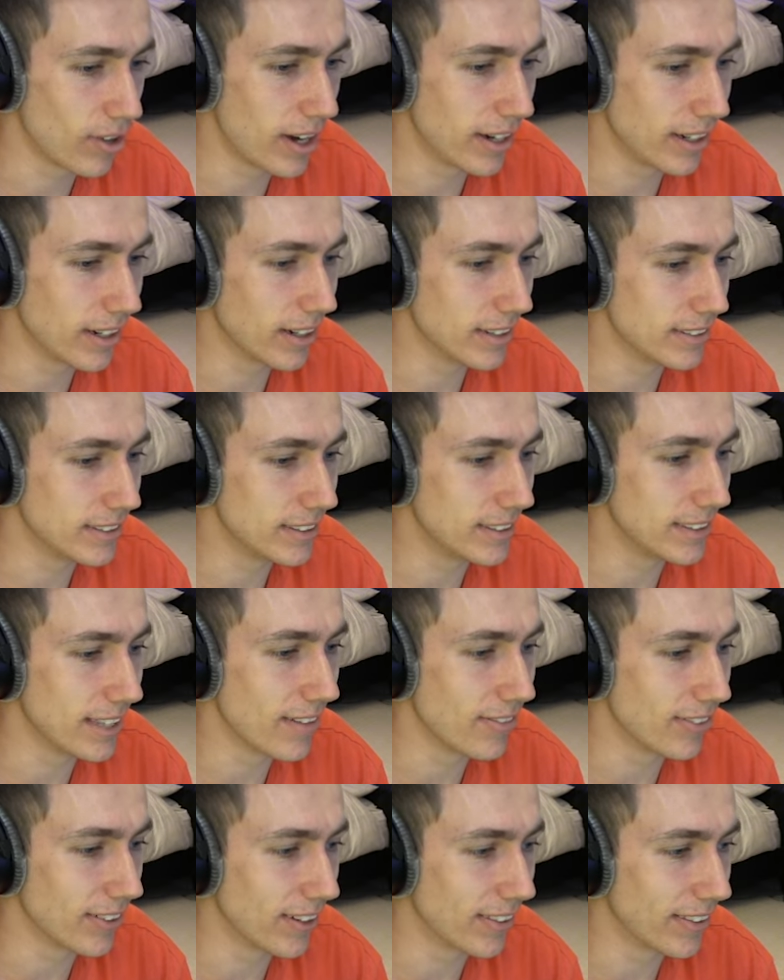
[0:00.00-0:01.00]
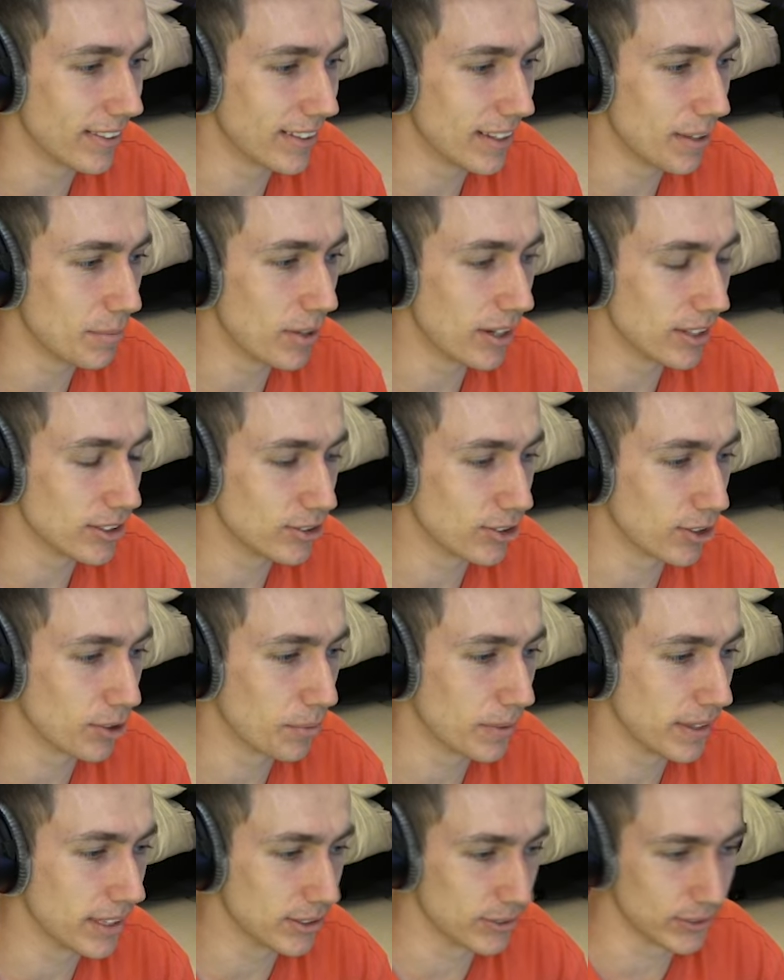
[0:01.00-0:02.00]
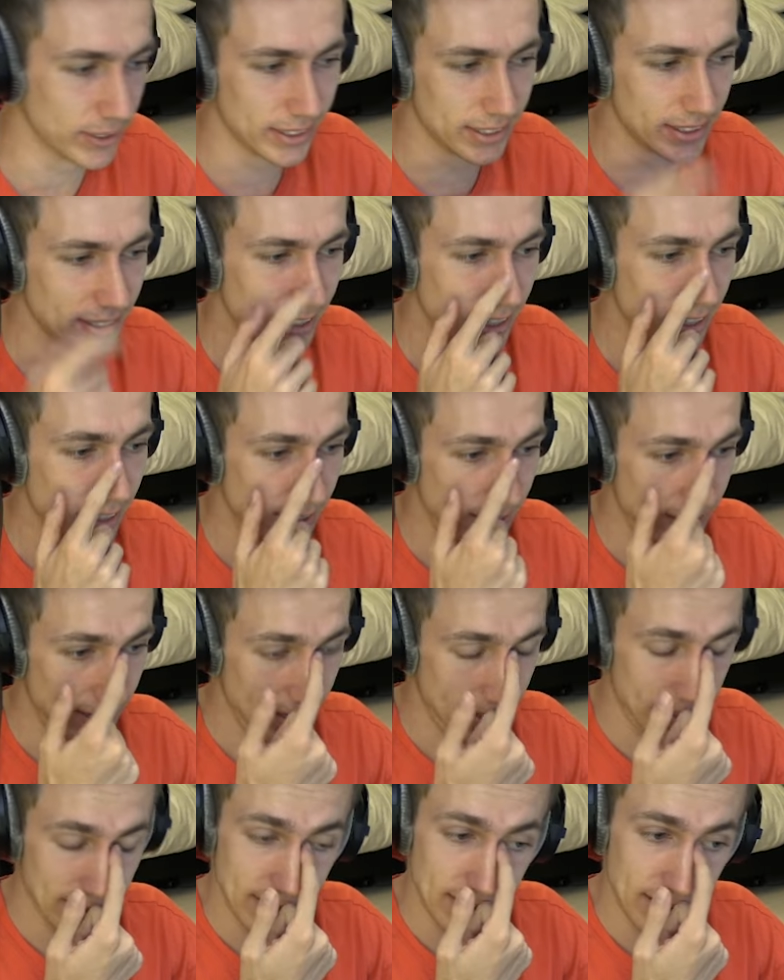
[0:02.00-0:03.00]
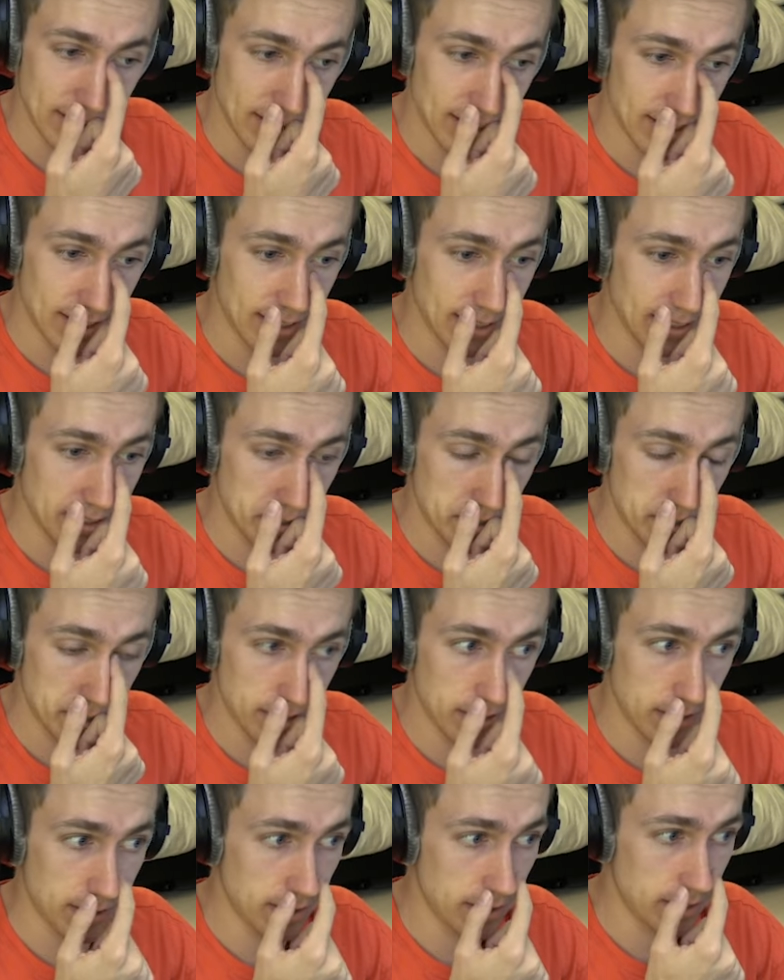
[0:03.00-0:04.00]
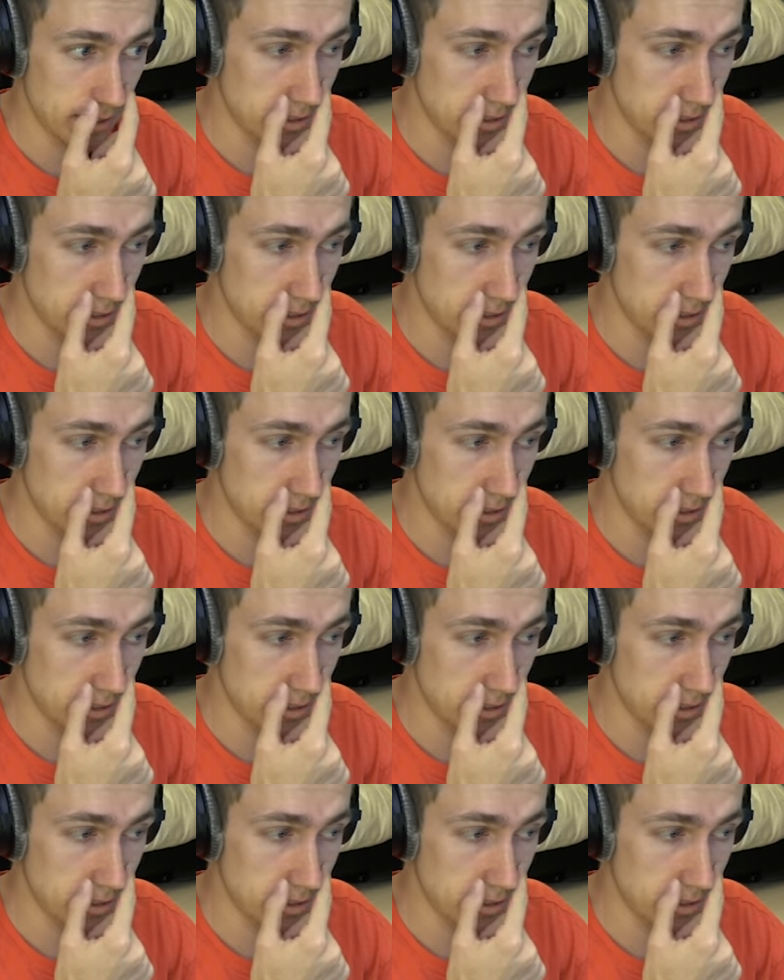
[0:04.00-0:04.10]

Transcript: Right 97. I think they might struggle with this one. I need a right 97 right now.